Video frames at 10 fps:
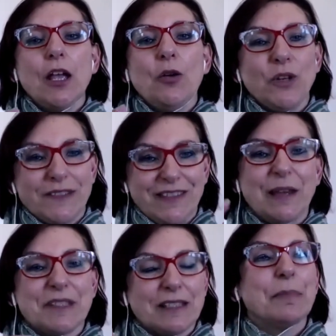what
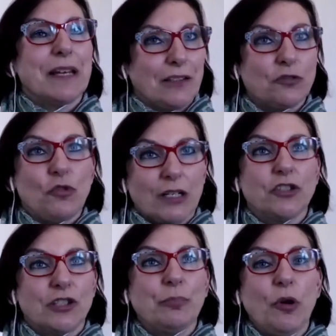seems to be a
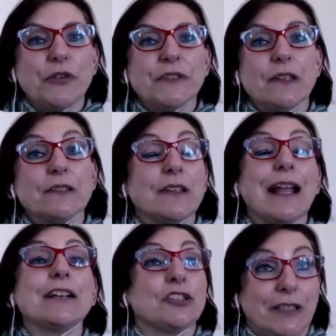structured process, it
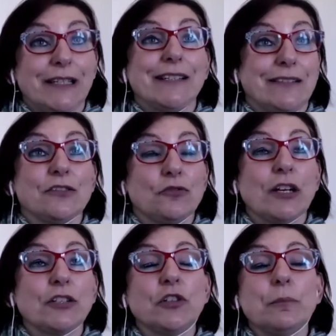actually isn't
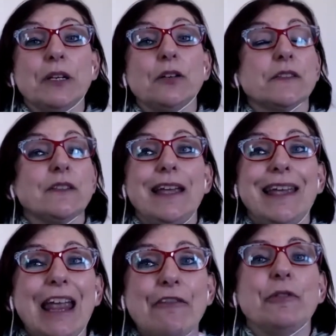structured because
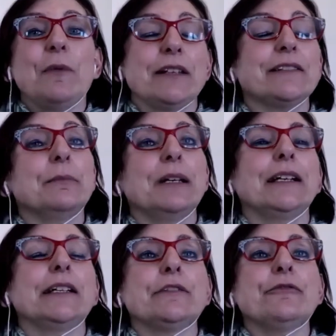everyone is
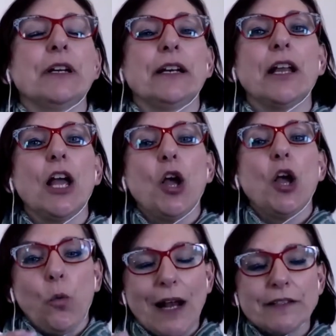completely different. And
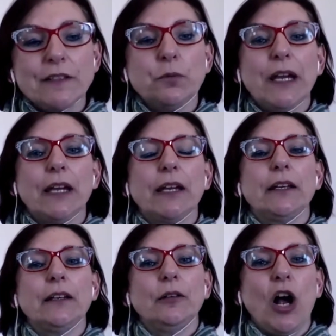once
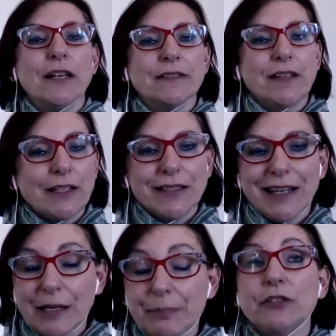we I start to
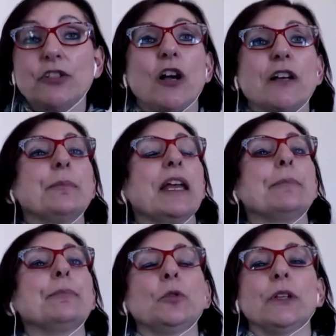hypnotize
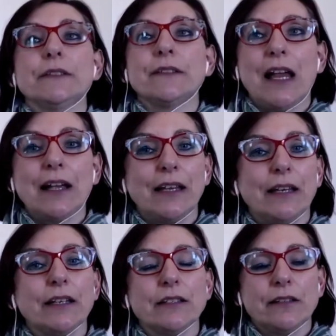people and start
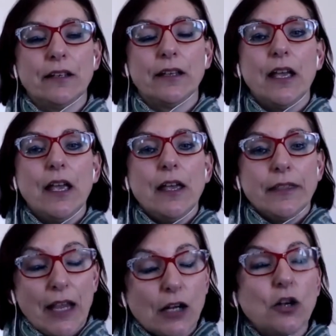getting into the,
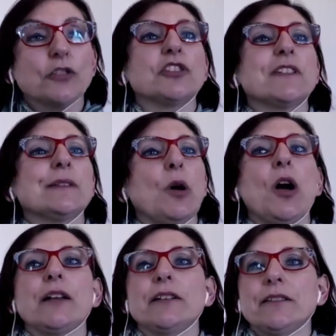the unconscious
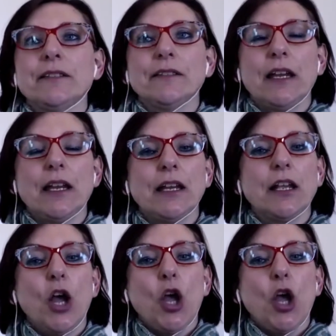mind and seeing